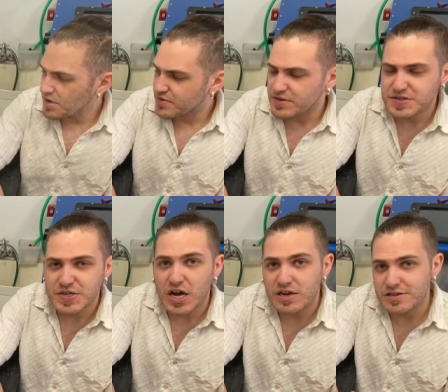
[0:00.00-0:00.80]
So let's
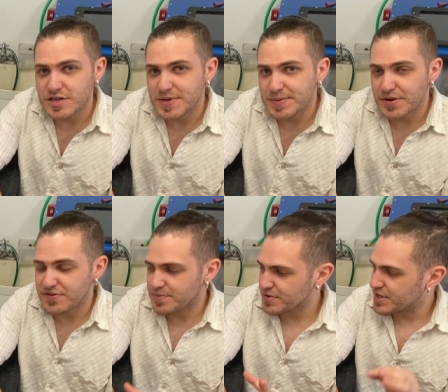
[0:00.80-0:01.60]
talk a little bit about
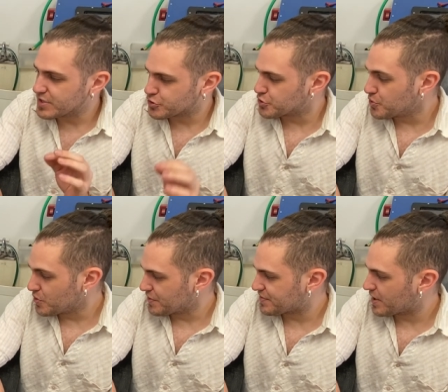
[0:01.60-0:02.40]
some of the tools